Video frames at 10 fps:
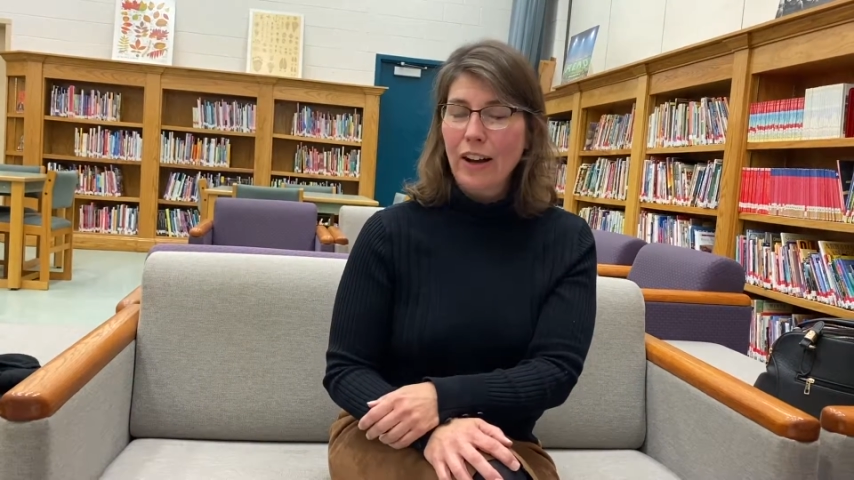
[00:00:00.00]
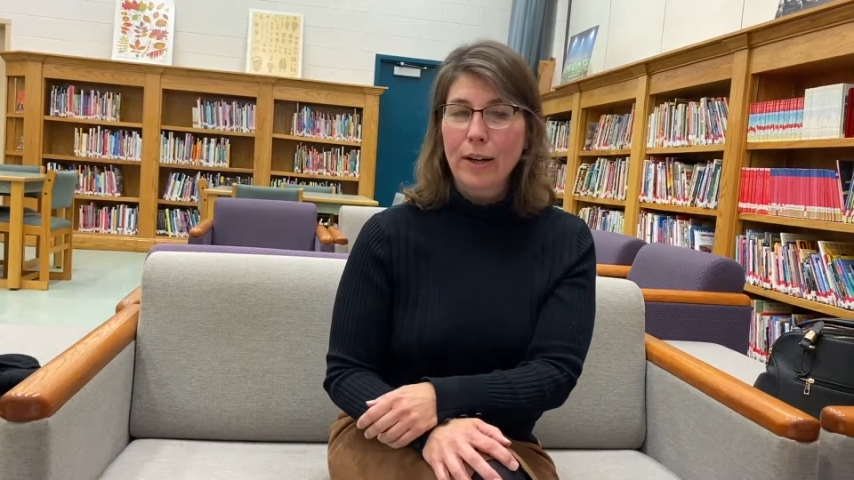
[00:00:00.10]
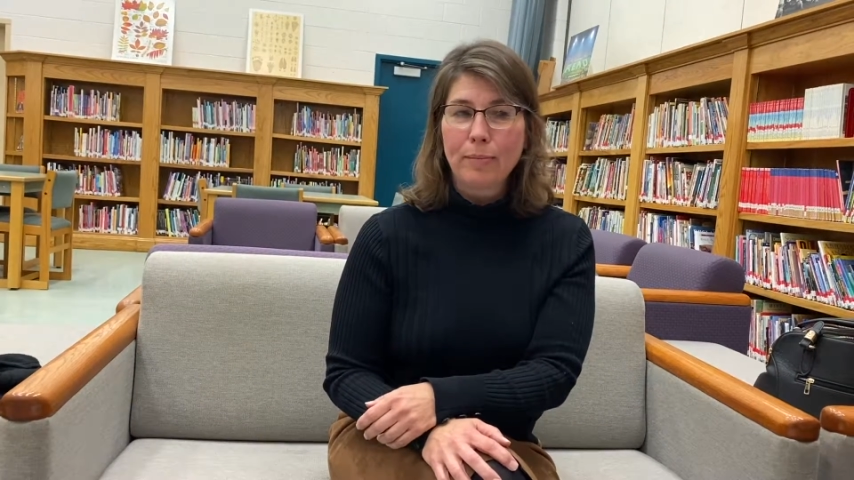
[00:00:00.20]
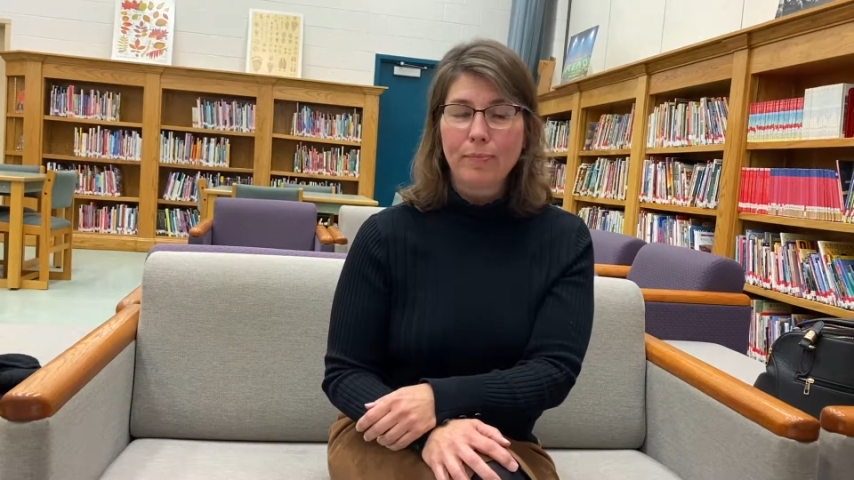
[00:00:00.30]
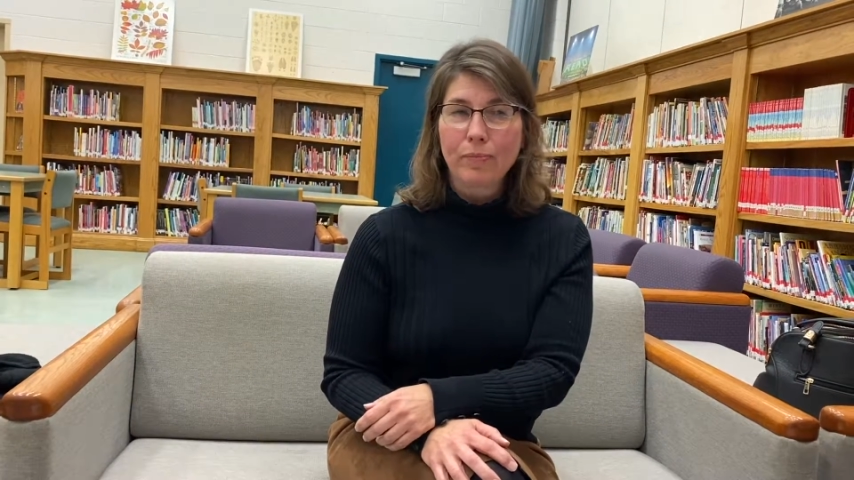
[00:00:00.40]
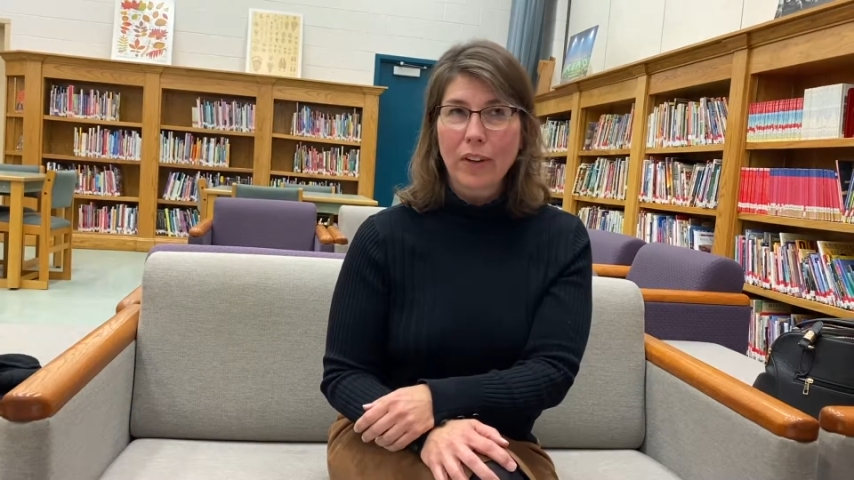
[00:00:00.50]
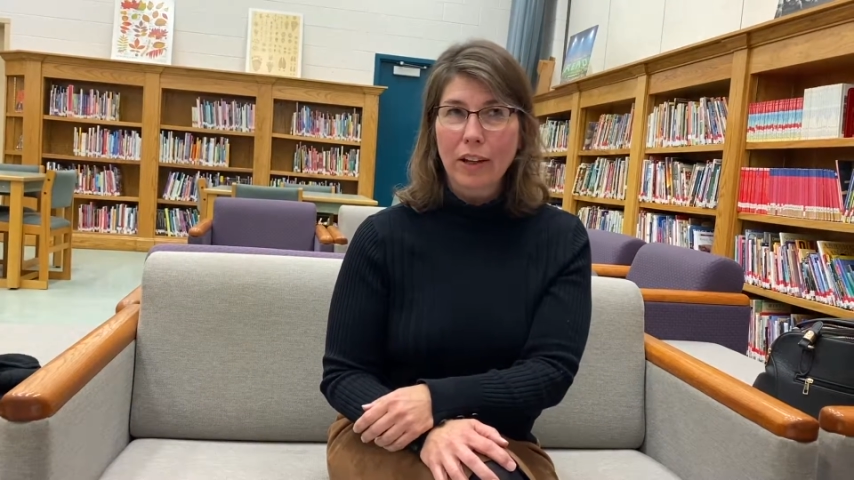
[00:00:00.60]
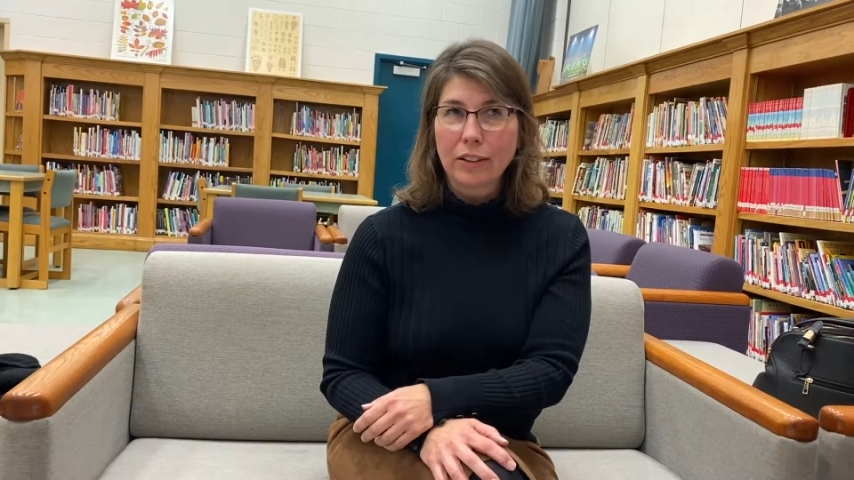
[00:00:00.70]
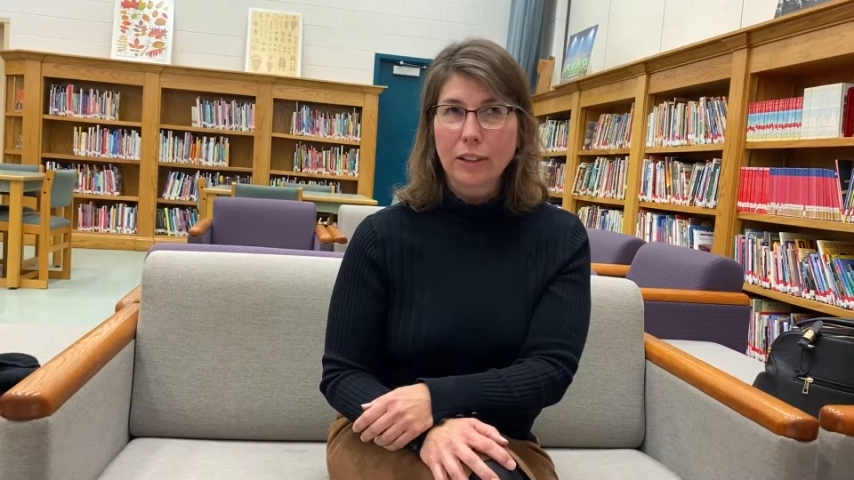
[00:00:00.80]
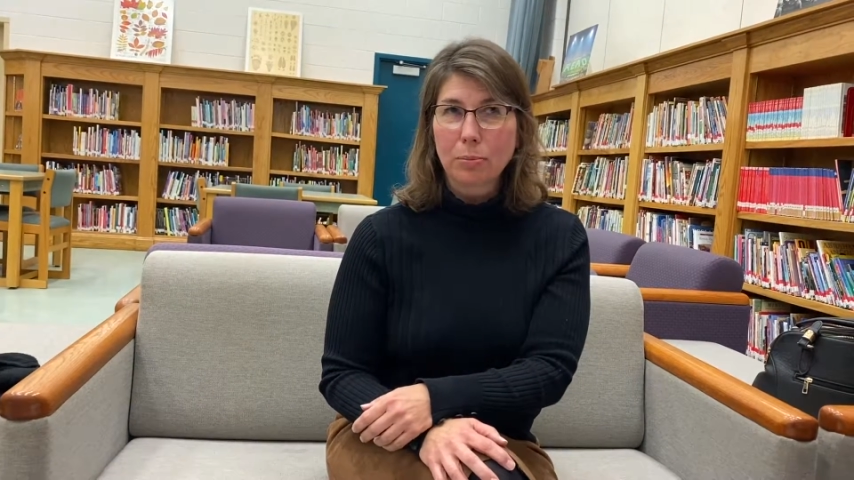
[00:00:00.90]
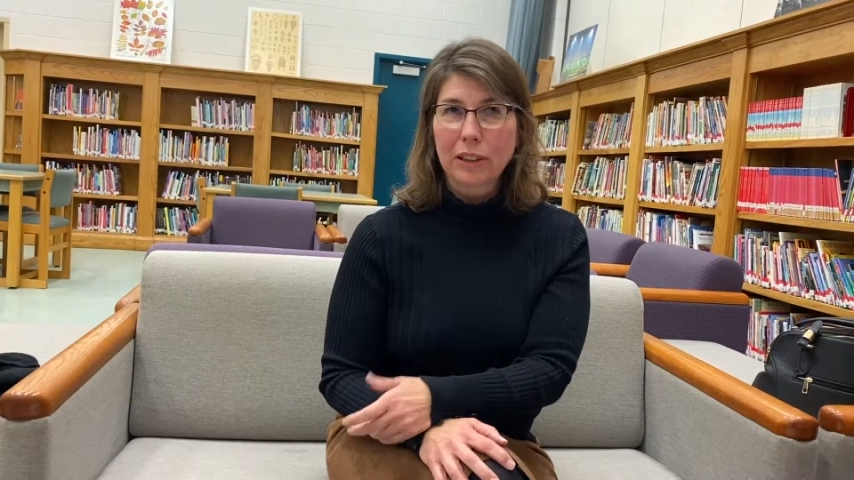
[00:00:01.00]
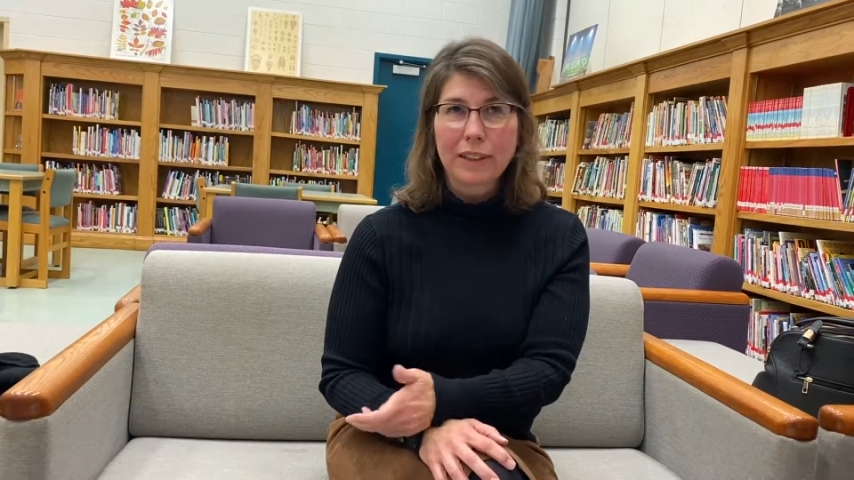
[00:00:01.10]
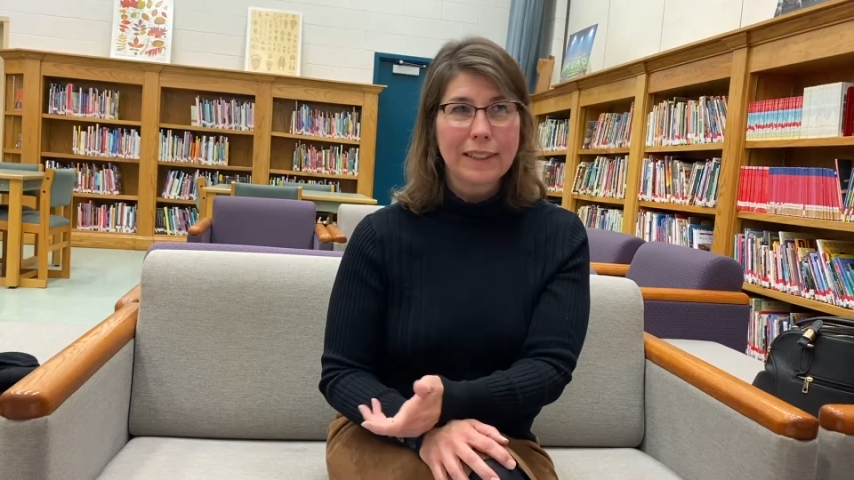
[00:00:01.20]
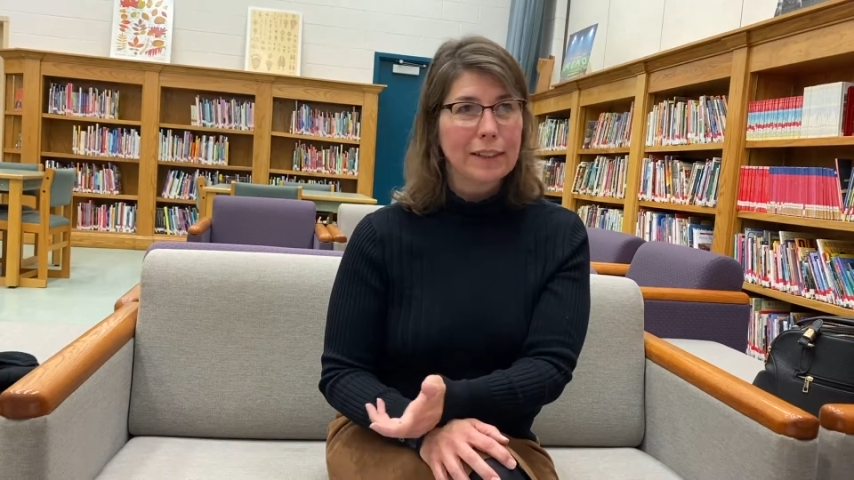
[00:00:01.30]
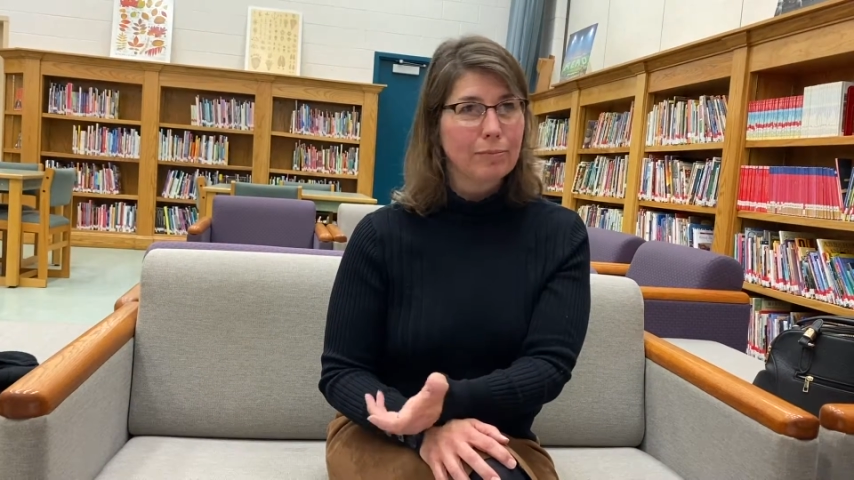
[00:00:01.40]
I'll
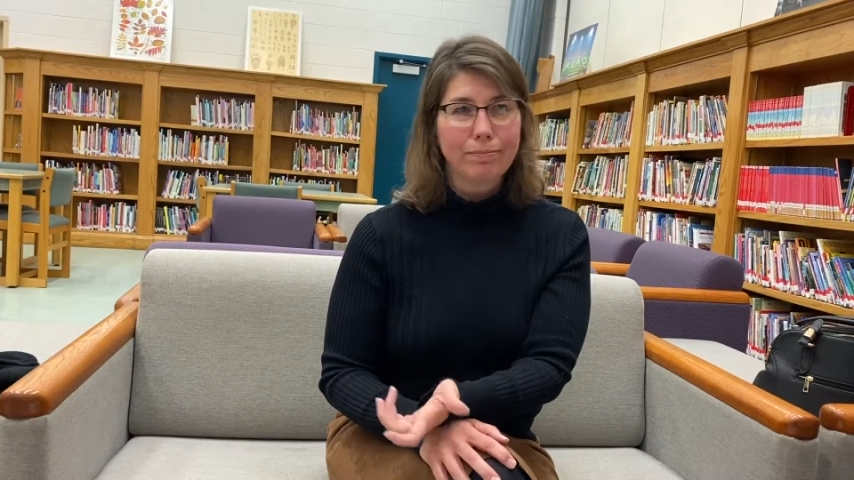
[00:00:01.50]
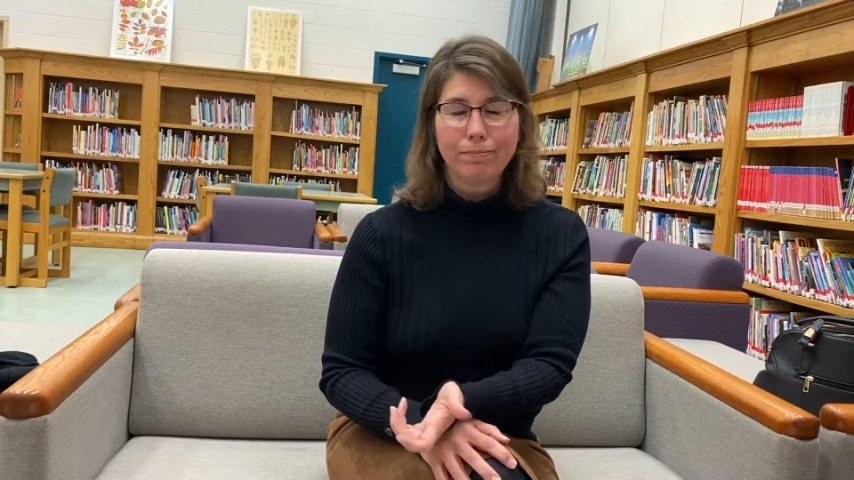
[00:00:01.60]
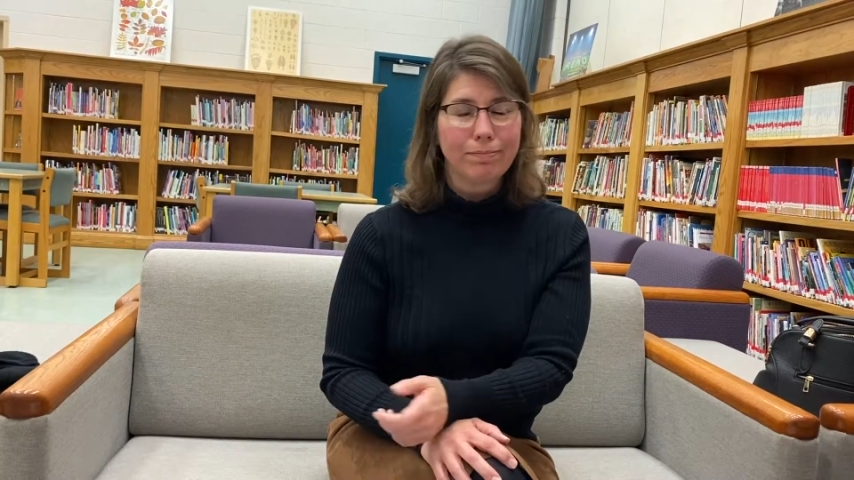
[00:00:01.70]
typically,